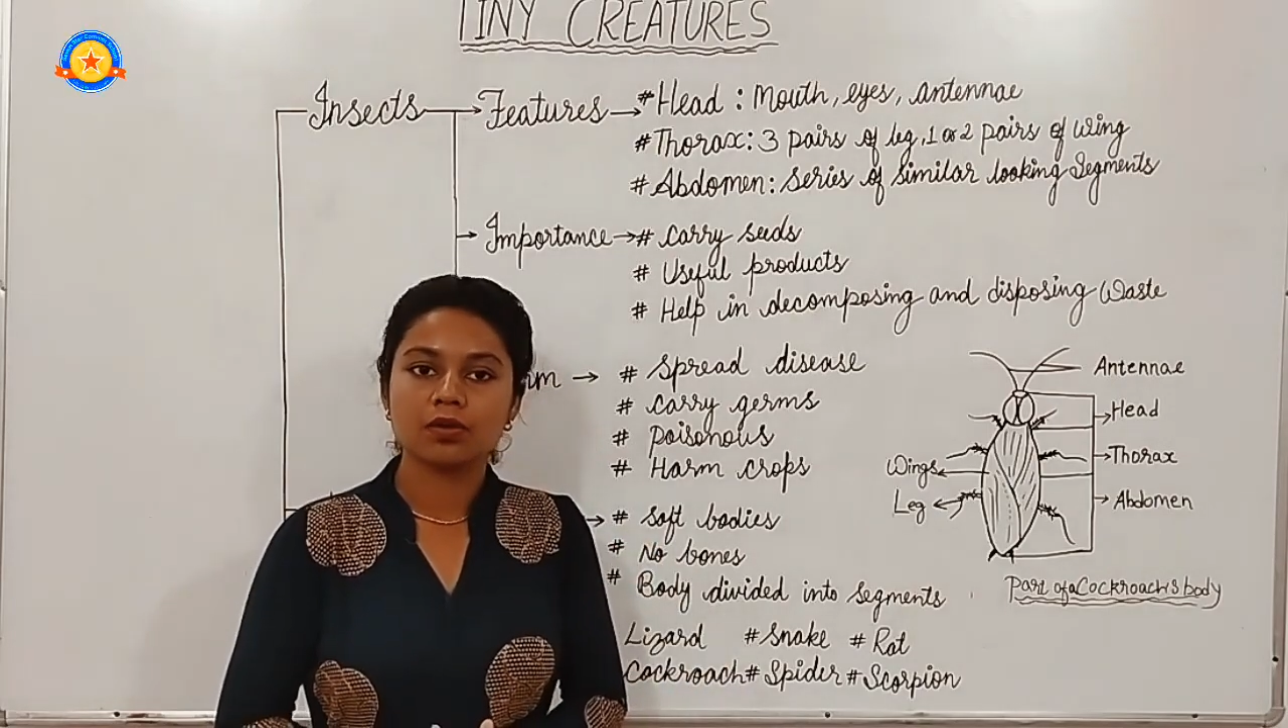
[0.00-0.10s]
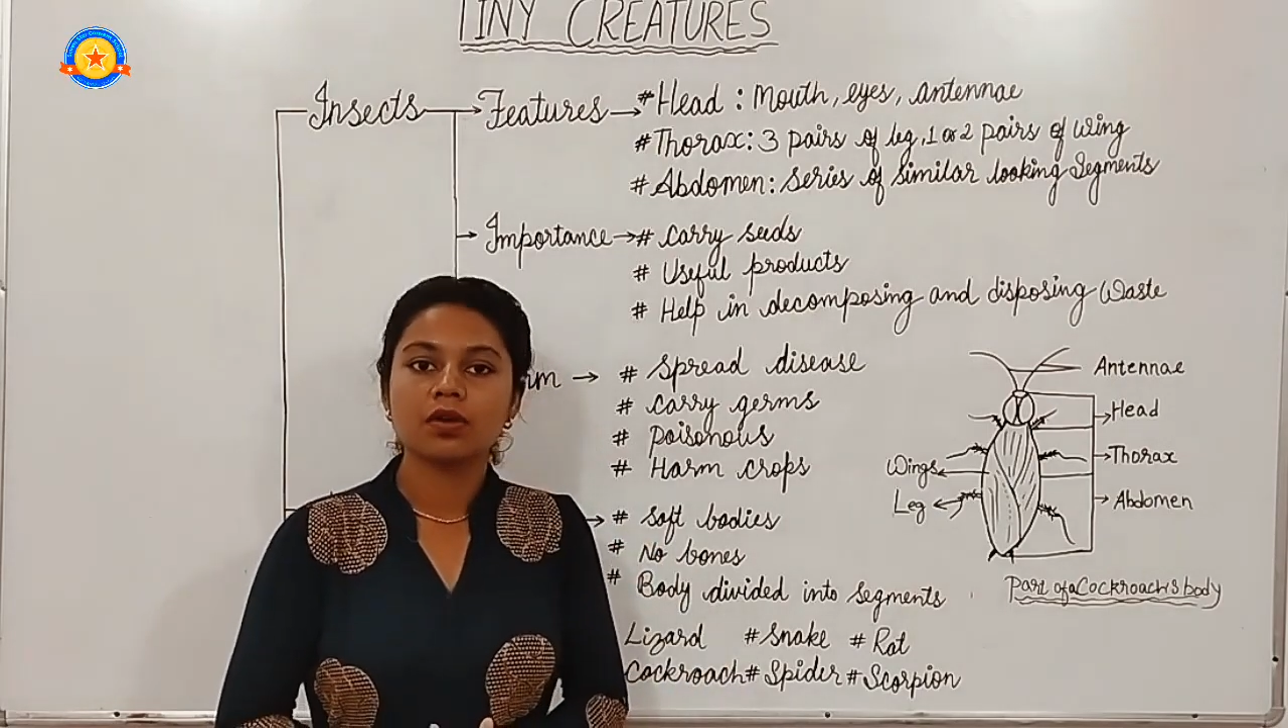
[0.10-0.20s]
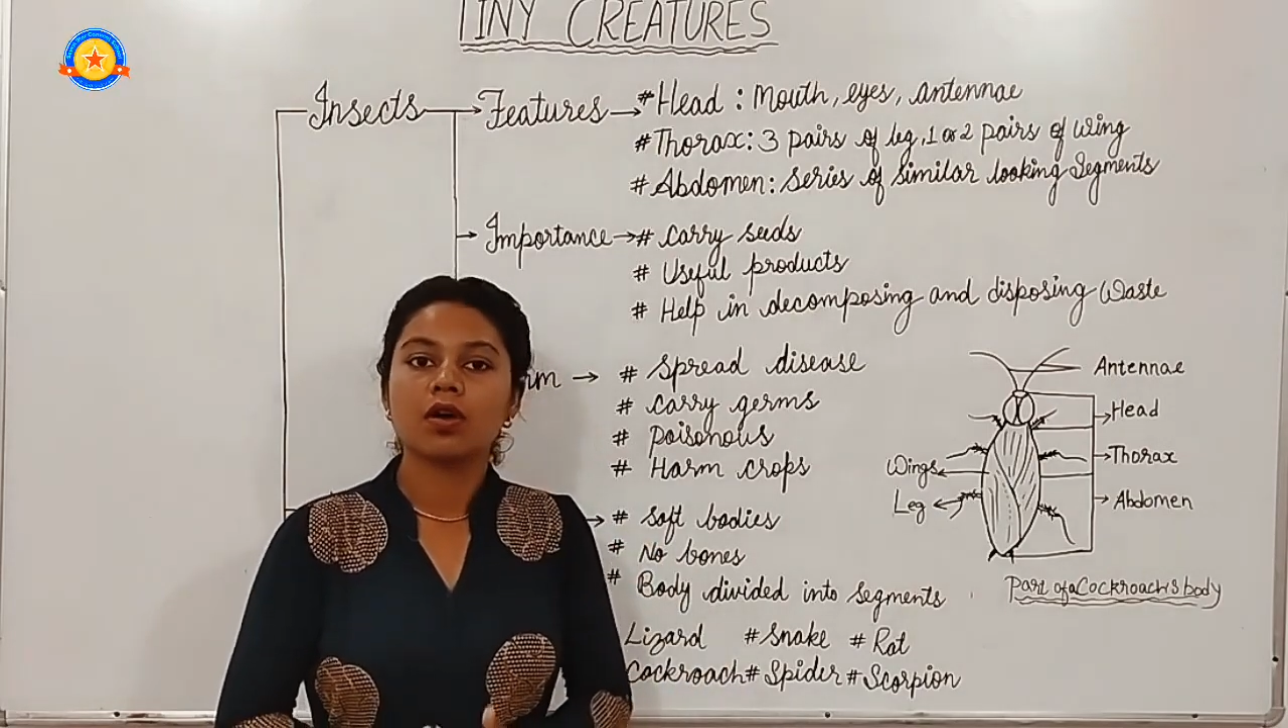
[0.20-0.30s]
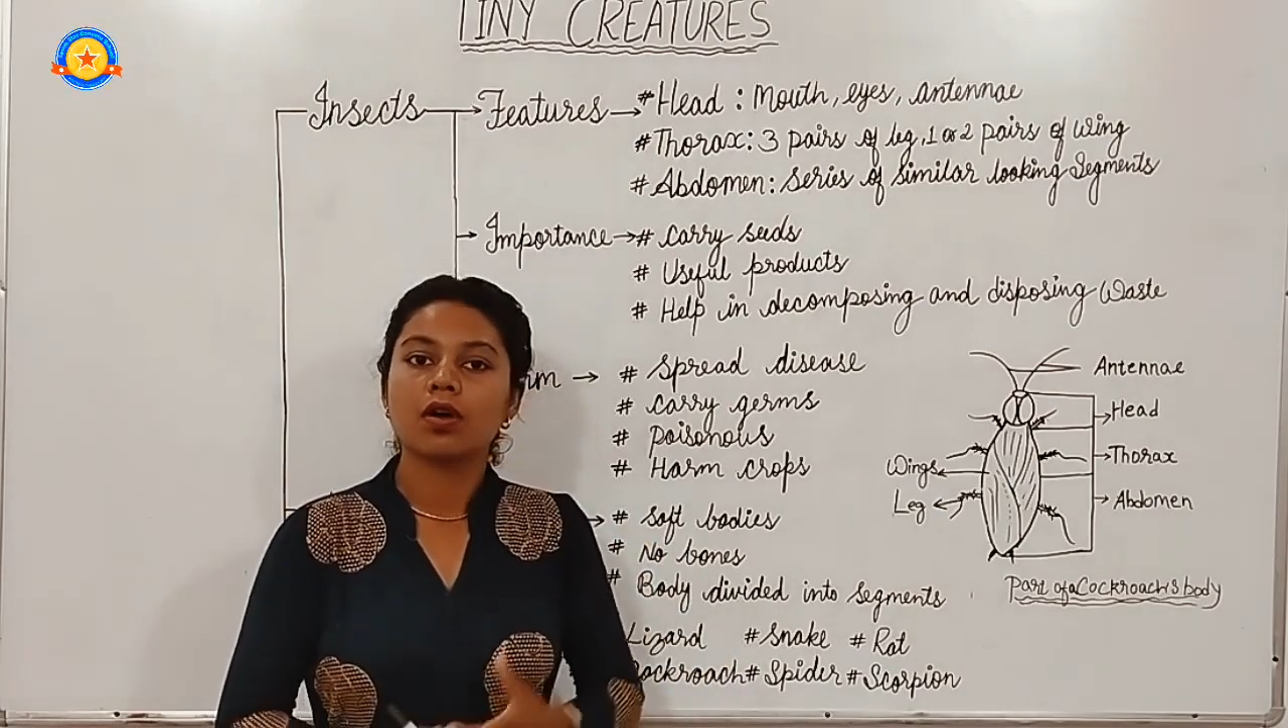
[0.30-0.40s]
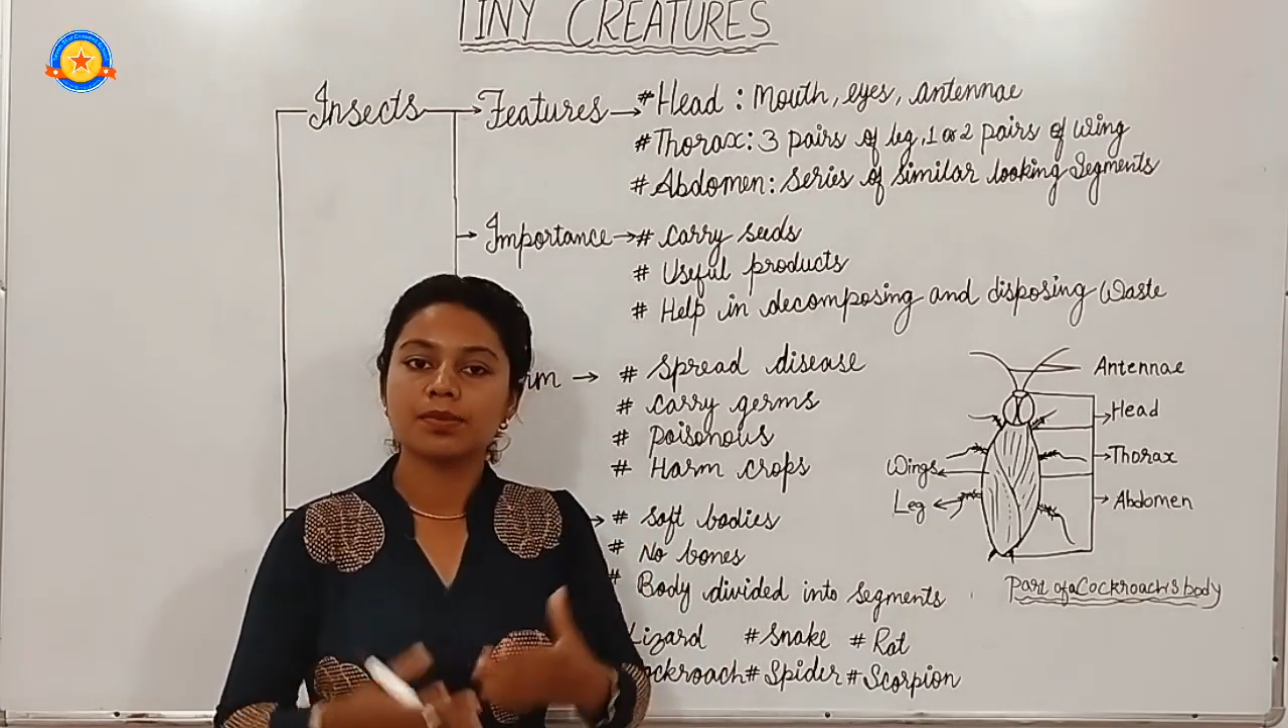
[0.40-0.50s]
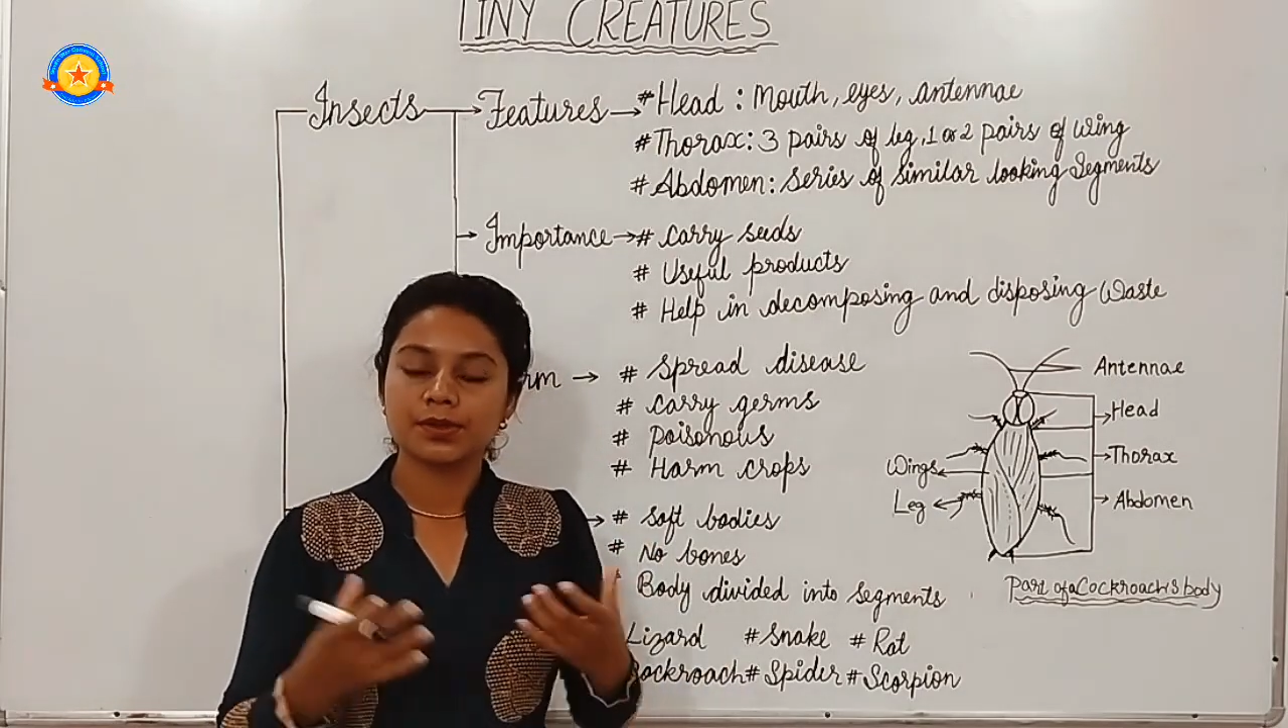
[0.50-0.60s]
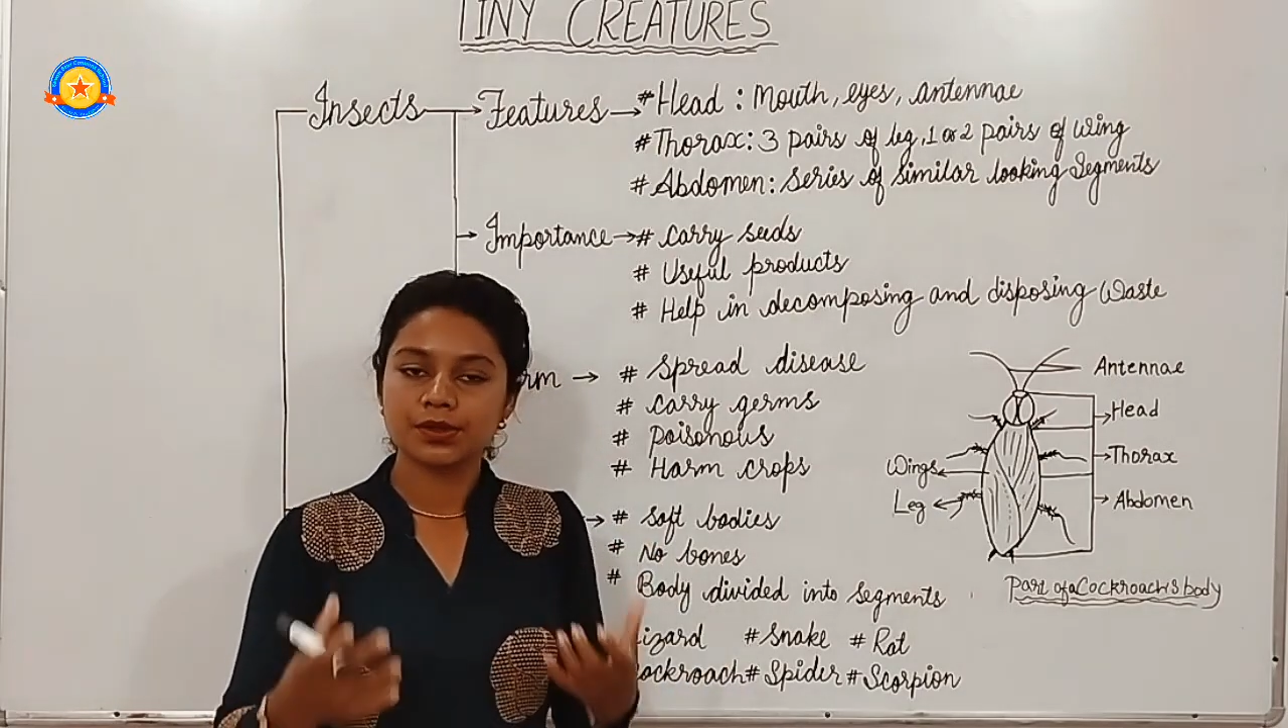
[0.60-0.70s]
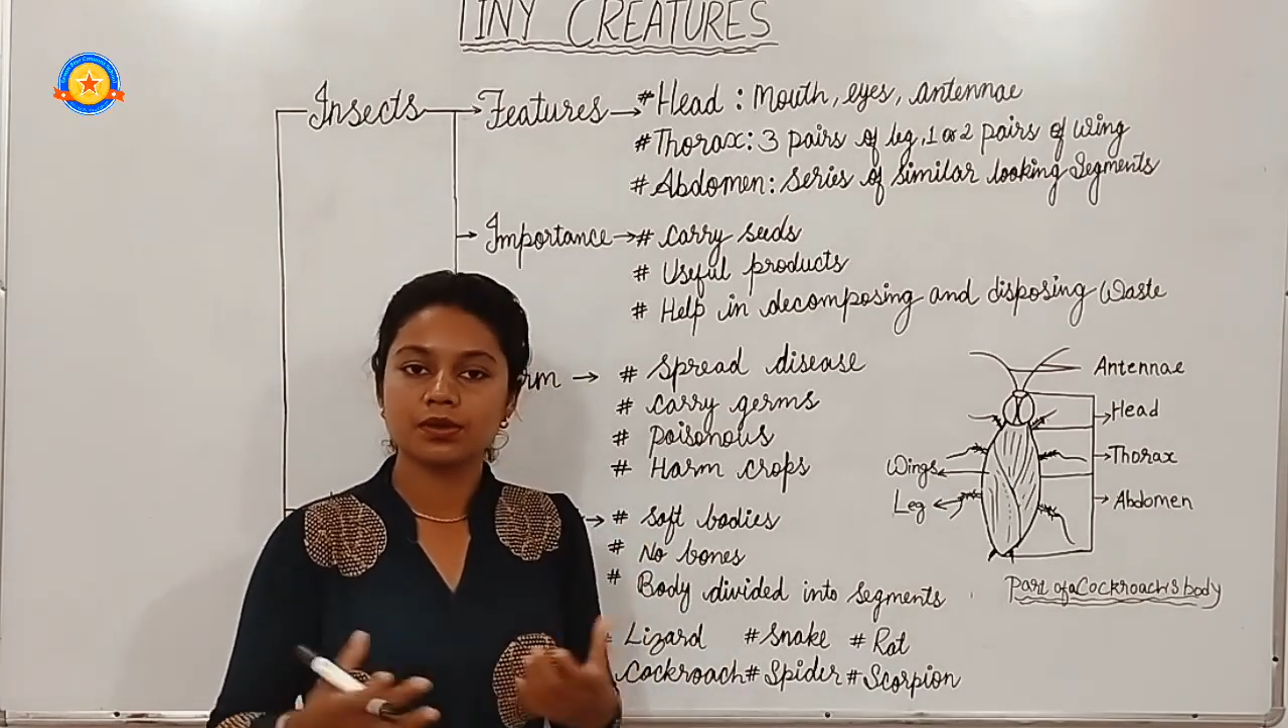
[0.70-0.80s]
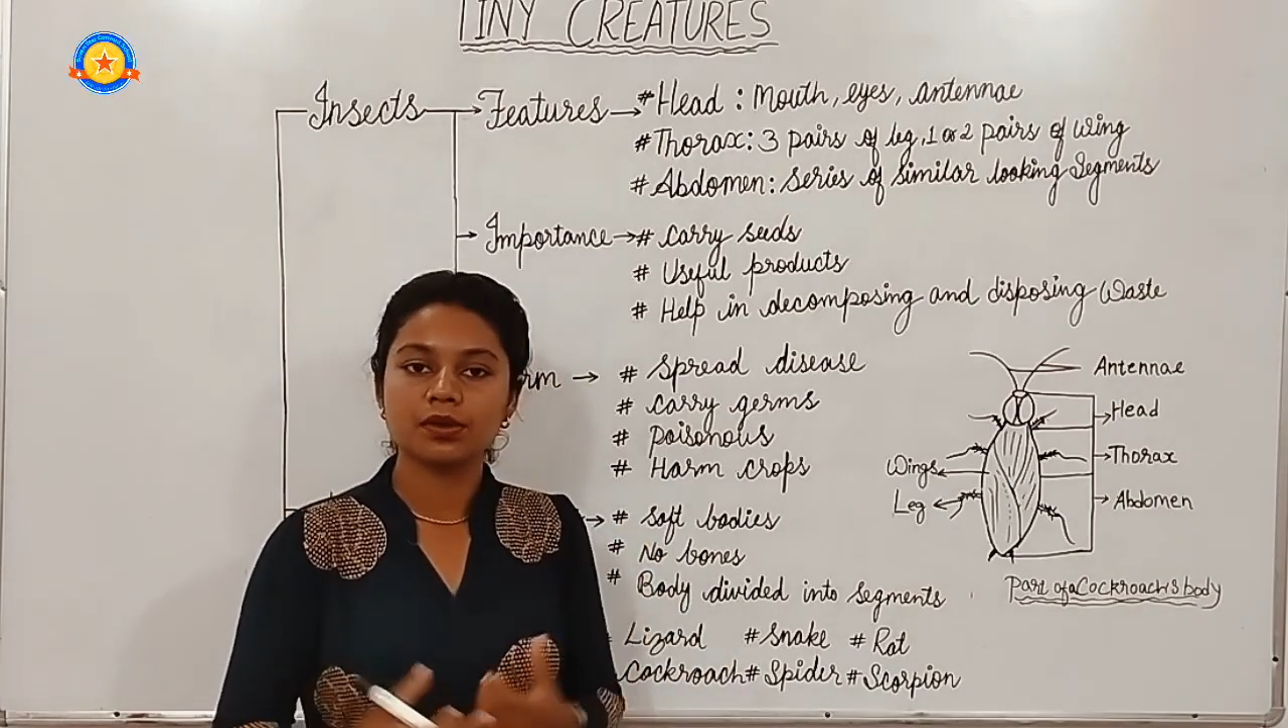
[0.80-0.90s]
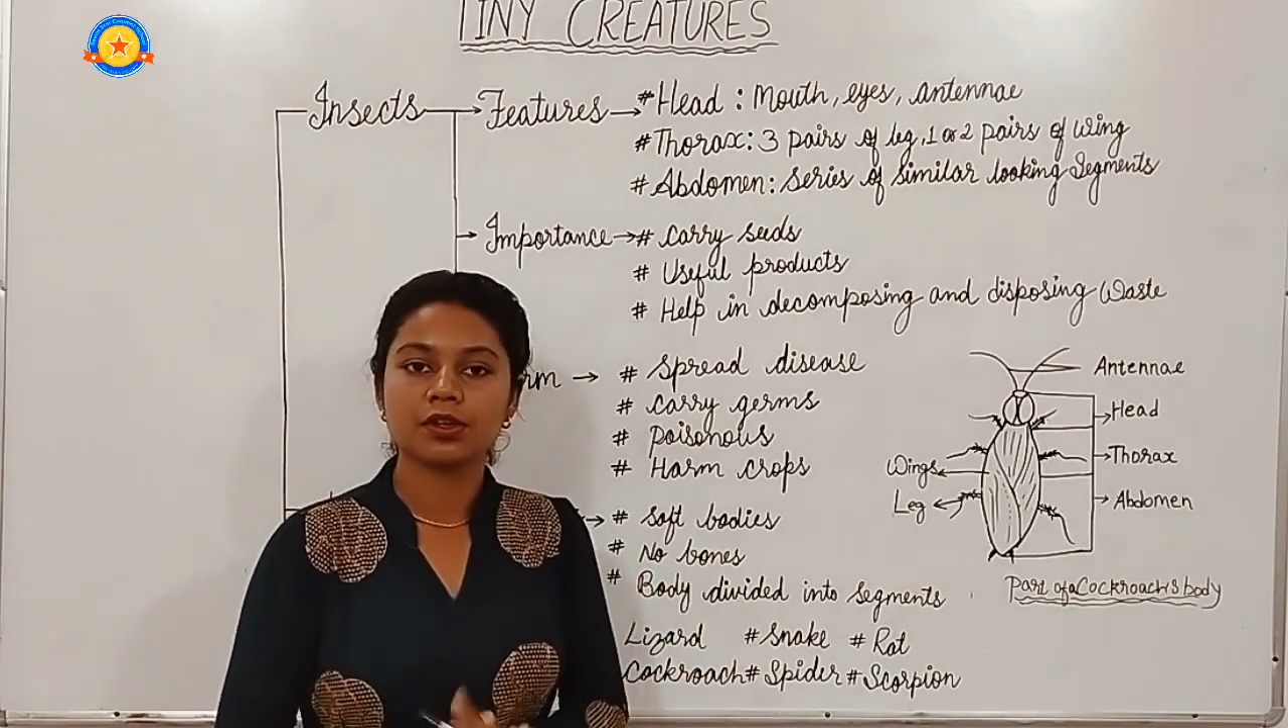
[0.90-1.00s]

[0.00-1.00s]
hope so